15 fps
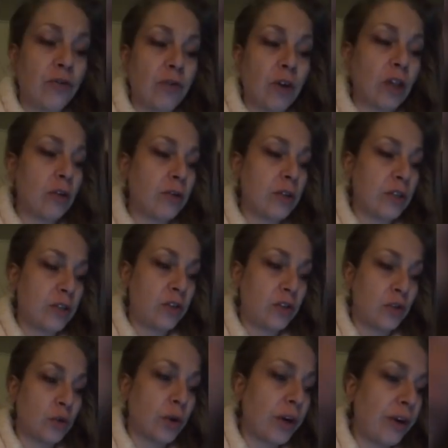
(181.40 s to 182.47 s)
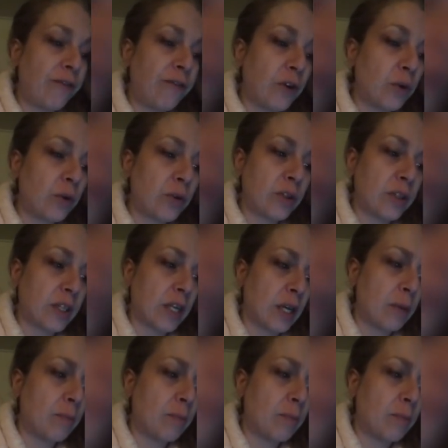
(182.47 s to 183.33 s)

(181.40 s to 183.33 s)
follow this story, folks.